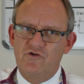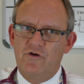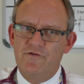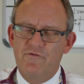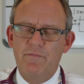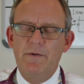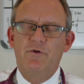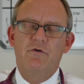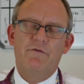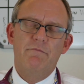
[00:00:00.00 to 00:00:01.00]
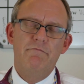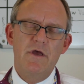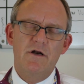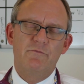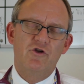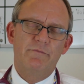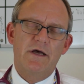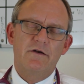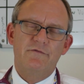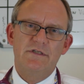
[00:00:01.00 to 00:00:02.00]
choice for people who have a minimal
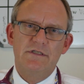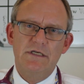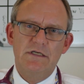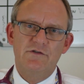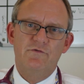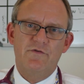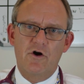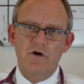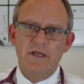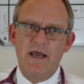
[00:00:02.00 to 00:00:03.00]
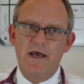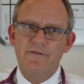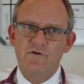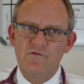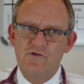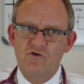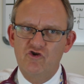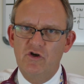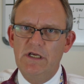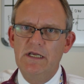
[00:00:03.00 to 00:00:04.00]
amount of disease, who've already had their
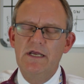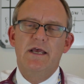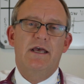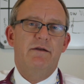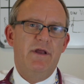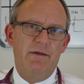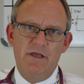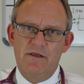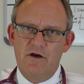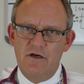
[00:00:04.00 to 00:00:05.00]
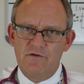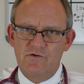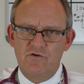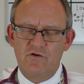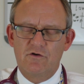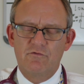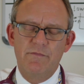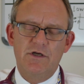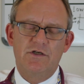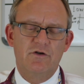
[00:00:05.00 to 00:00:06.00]
surgery, and maybe they're in a surgical
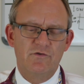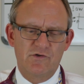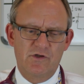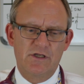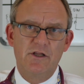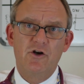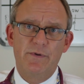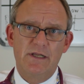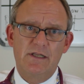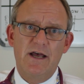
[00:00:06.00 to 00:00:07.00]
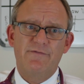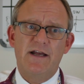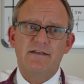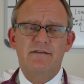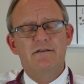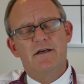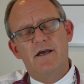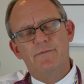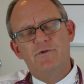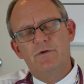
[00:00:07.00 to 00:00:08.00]
remission or there's only a little bit left. That's the
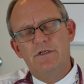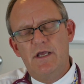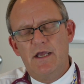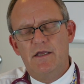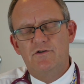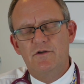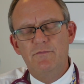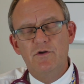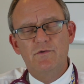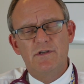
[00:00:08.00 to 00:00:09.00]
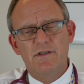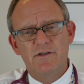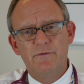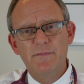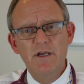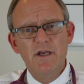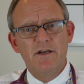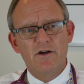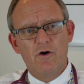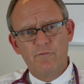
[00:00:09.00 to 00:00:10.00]
time to engage the immune system
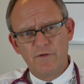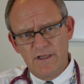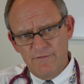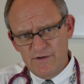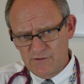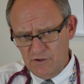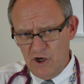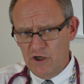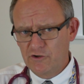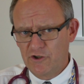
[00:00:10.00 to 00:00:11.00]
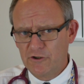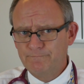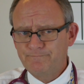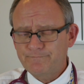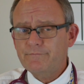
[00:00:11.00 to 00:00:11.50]
to hopefully give us long-term